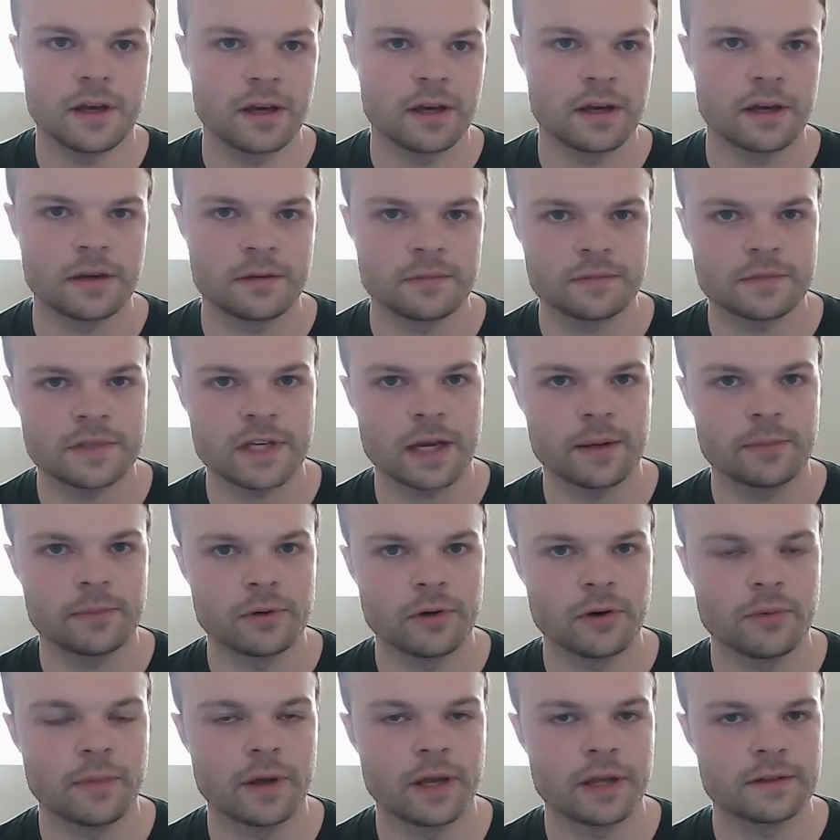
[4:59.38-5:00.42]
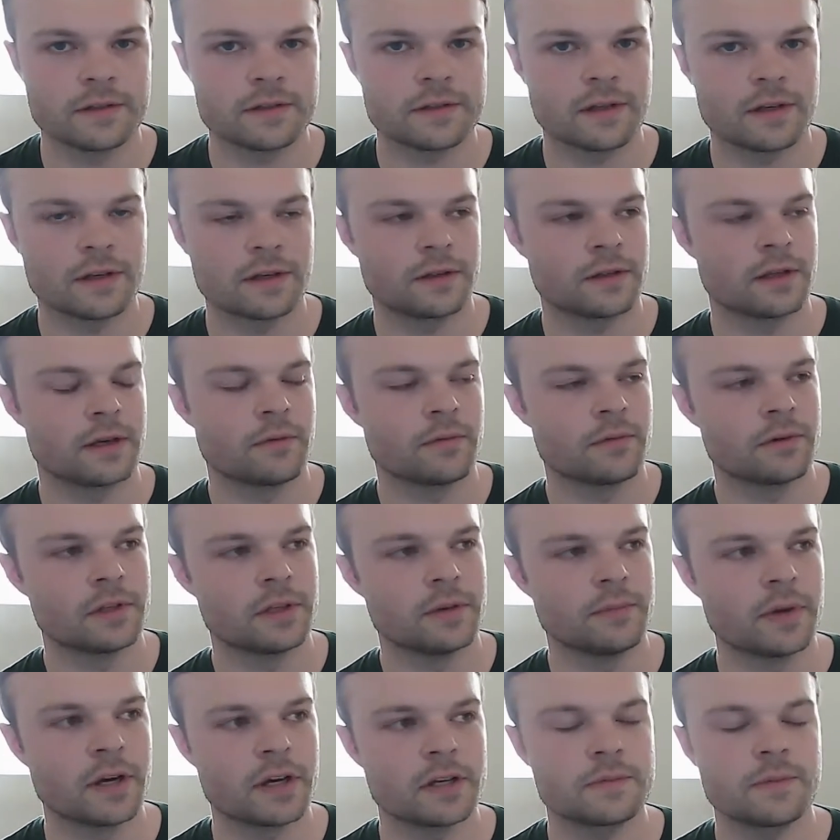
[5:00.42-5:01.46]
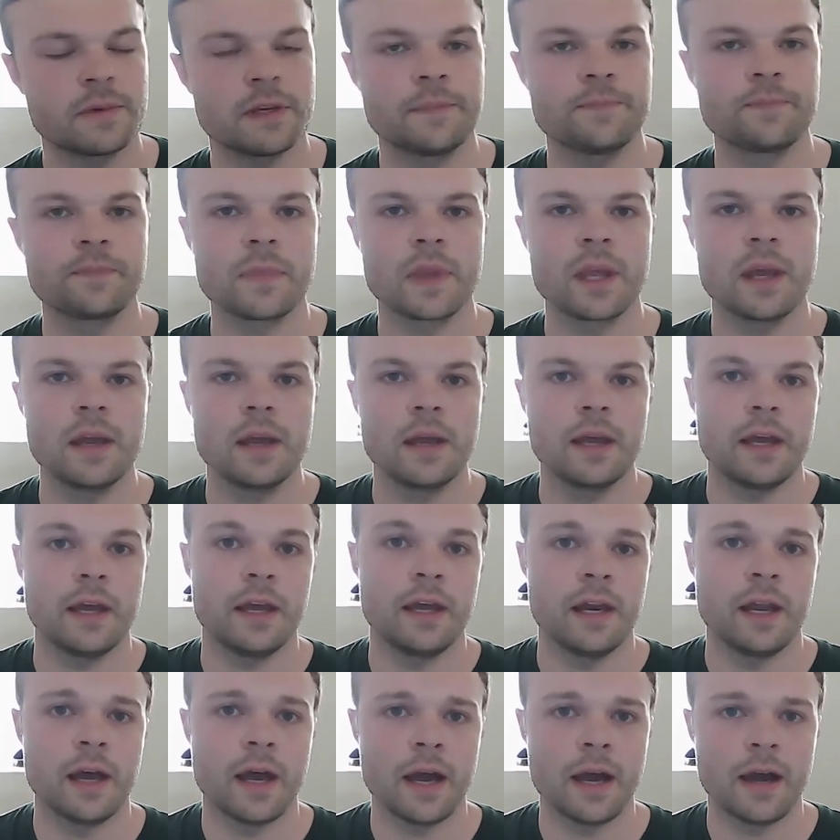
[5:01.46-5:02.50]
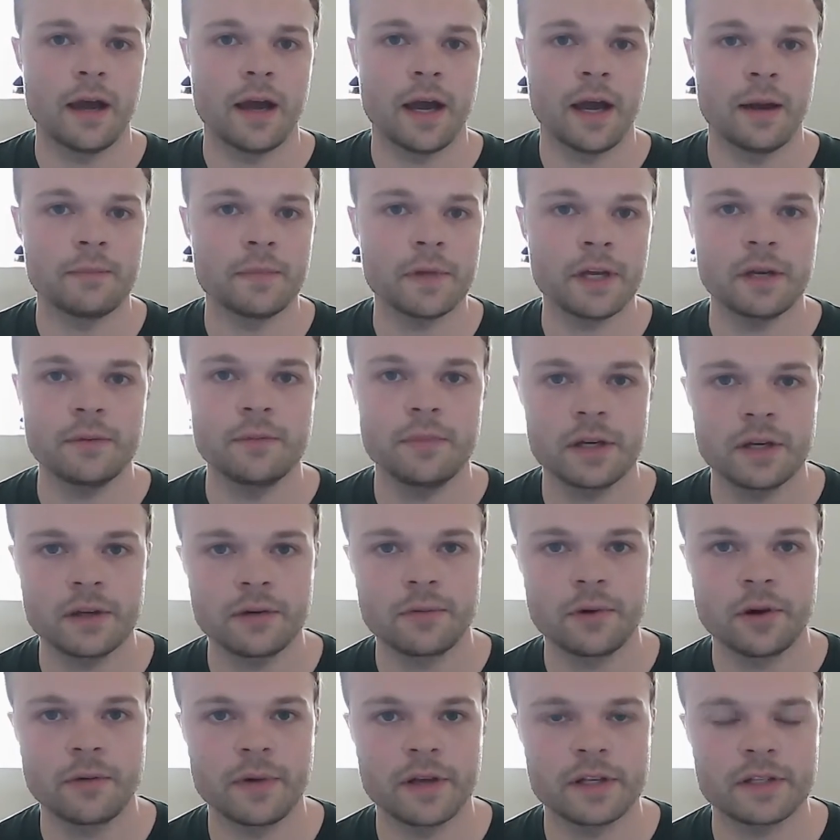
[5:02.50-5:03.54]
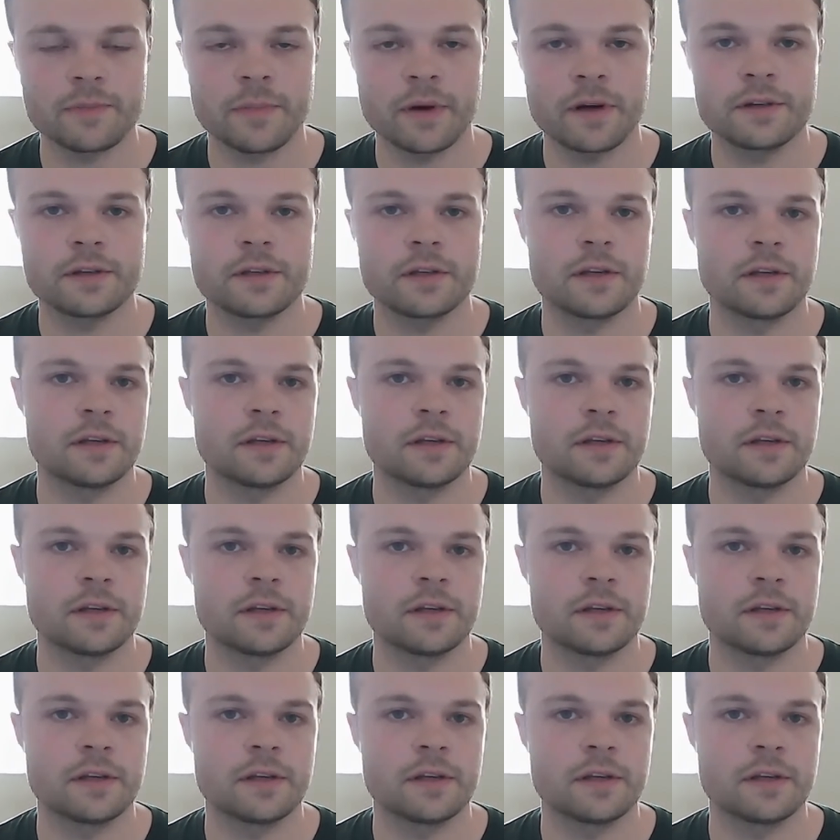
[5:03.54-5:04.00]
type romance thing that really bugs me. And I'm not a big romance person. It's